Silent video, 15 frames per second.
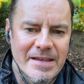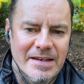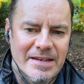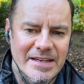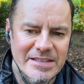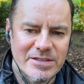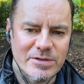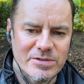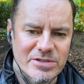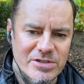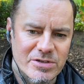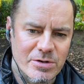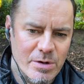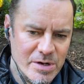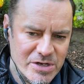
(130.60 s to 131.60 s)
Let's also
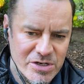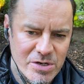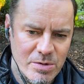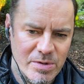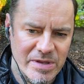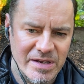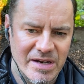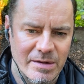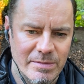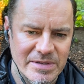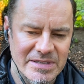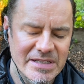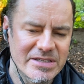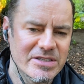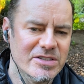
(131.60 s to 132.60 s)
throw in two other
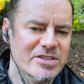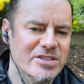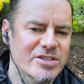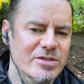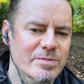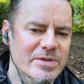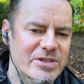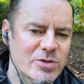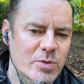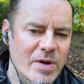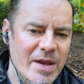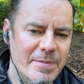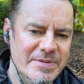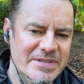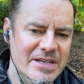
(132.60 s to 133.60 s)
numbers. Let's assume a
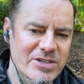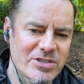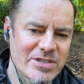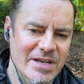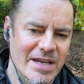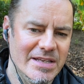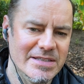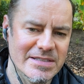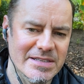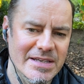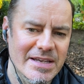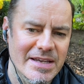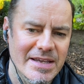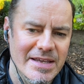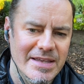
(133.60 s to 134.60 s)
20% chance
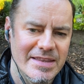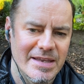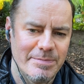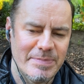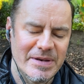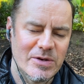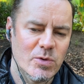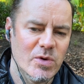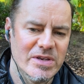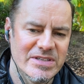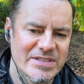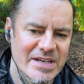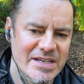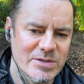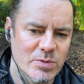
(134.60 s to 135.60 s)
that Bitcoin
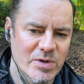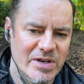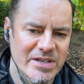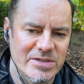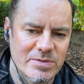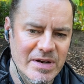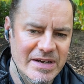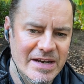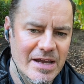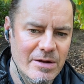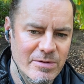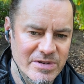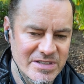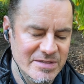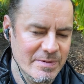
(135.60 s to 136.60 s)
stays where it is right now,
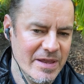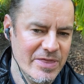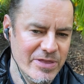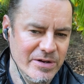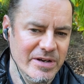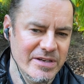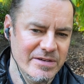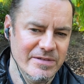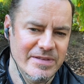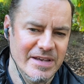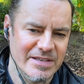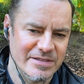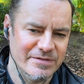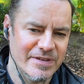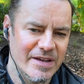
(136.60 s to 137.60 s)
which is about
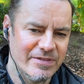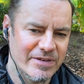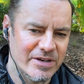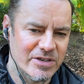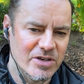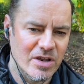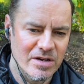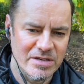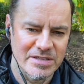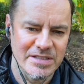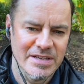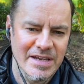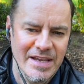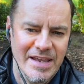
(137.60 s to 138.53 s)
$32,500.